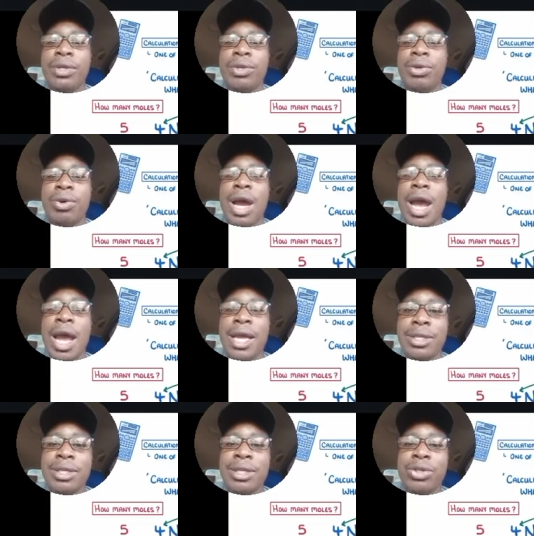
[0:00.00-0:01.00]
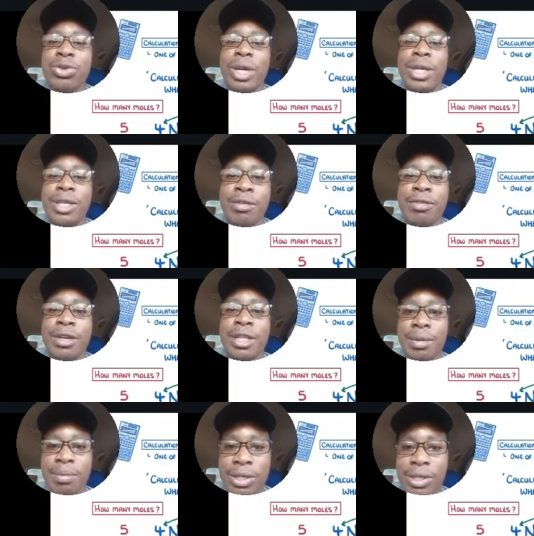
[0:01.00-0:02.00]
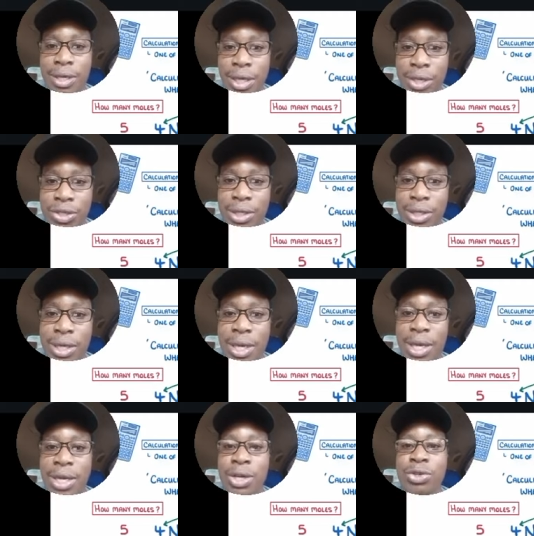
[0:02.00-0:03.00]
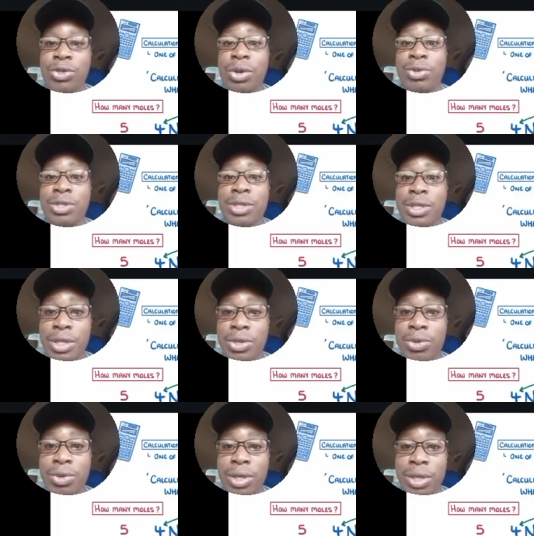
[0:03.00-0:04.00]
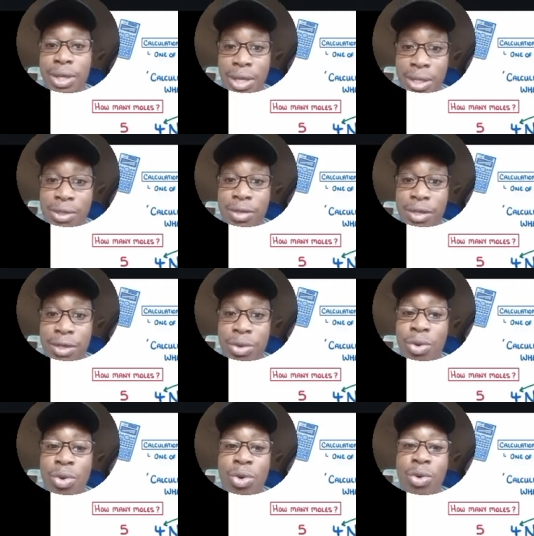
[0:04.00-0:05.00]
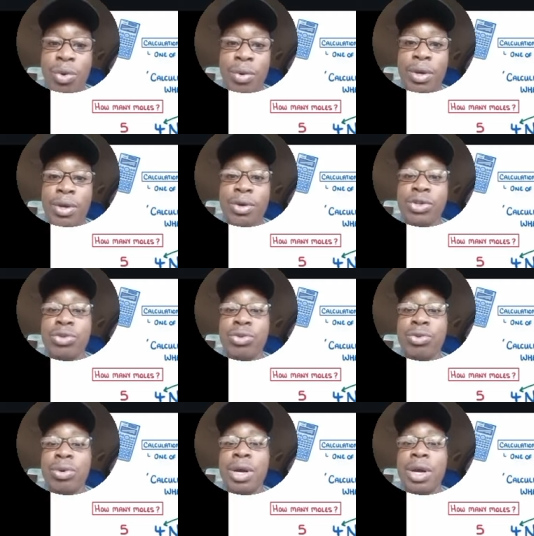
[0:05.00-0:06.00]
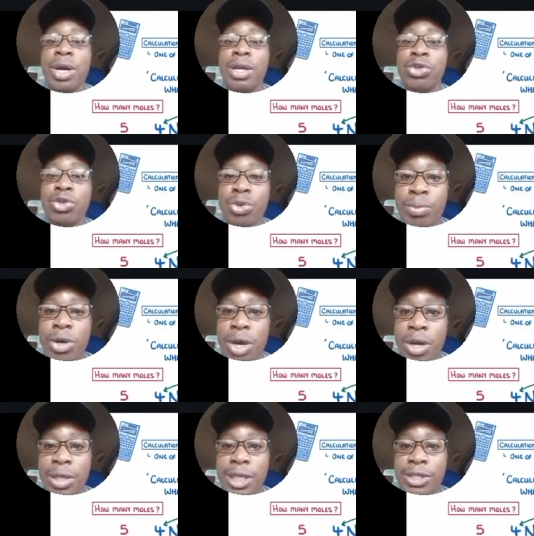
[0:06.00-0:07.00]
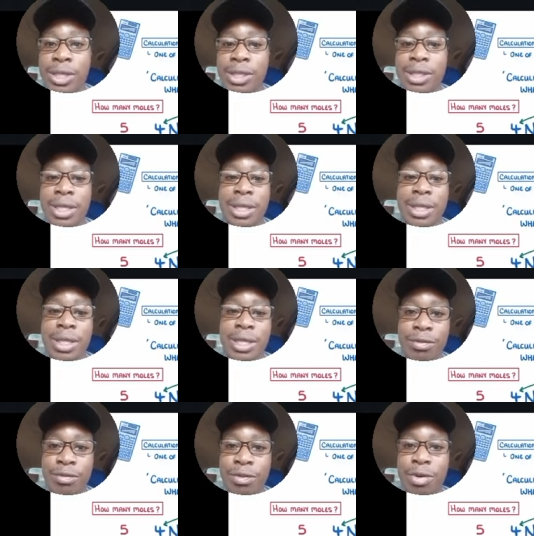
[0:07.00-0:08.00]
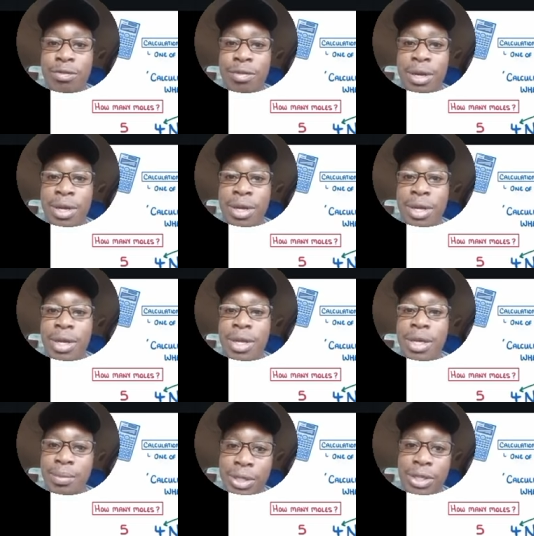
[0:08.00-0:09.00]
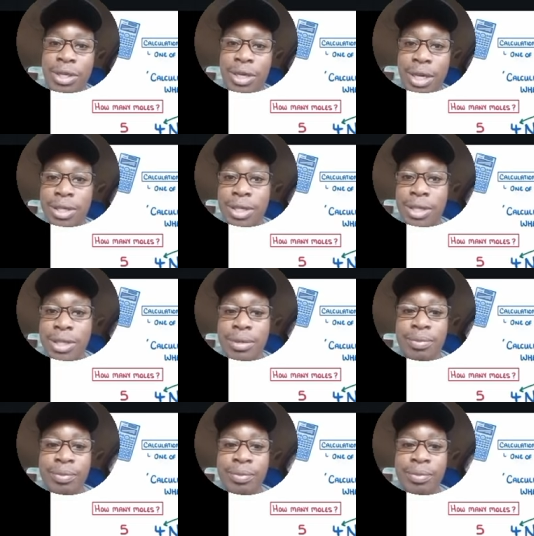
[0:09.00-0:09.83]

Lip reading: you are asked to identify the limiting reagent. So I'll see you in the next video, where we're going to do more calculations that involve limiting reagents.